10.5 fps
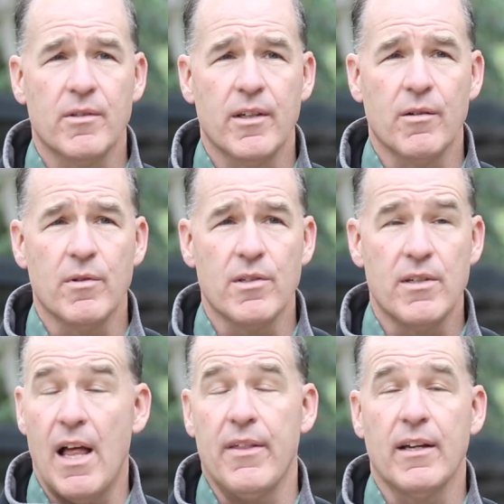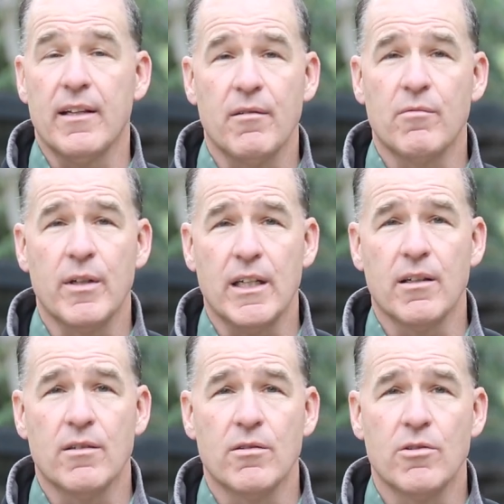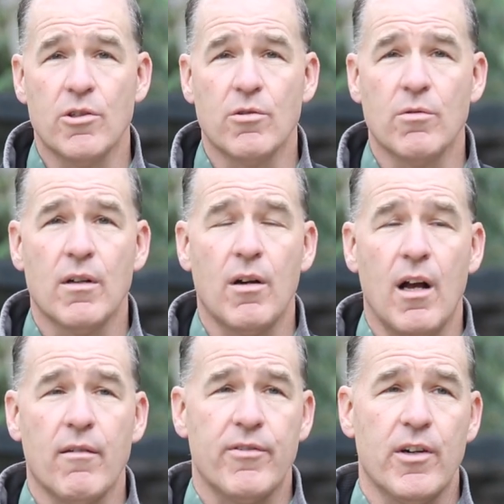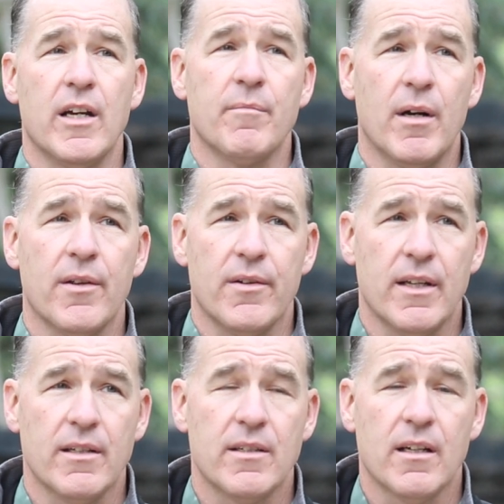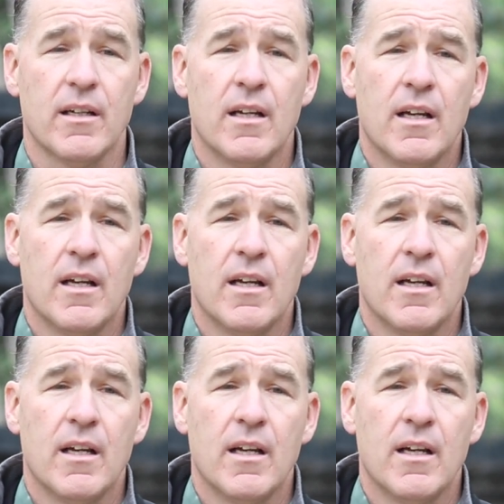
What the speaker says: There was nothing that we could do for him other than to